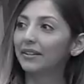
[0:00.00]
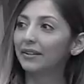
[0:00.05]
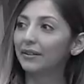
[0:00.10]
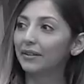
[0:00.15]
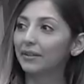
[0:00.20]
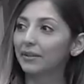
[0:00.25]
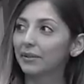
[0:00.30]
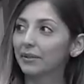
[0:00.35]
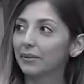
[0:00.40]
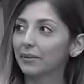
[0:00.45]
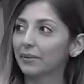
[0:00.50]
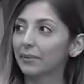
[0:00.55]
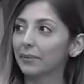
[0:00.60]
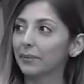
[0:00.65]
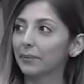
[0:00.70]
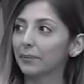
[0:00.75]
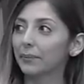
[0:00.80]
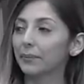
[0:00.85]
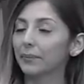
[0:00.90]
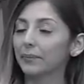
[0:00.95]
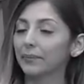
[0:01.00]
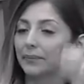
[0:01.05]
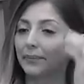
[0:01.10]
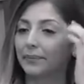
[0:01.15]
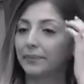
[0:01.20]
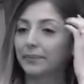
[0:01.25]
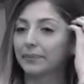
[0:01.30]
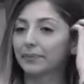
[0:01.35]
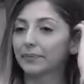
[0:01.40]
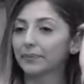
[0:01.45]

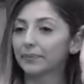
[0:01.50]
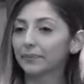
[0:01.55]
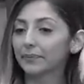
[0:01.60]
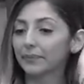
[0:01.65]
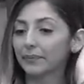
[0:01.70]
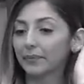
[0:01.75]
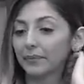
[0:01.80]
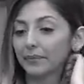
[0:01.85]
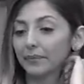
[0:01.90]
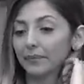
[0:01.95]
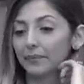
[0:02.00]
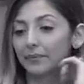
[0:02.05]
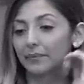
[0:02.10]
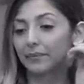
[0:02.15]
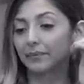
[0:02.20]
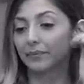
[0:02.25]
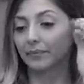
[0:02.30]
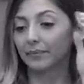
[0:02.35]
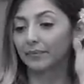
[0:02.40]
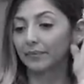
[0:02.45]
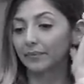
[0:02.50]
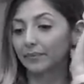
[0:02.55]
This person isn't speaking.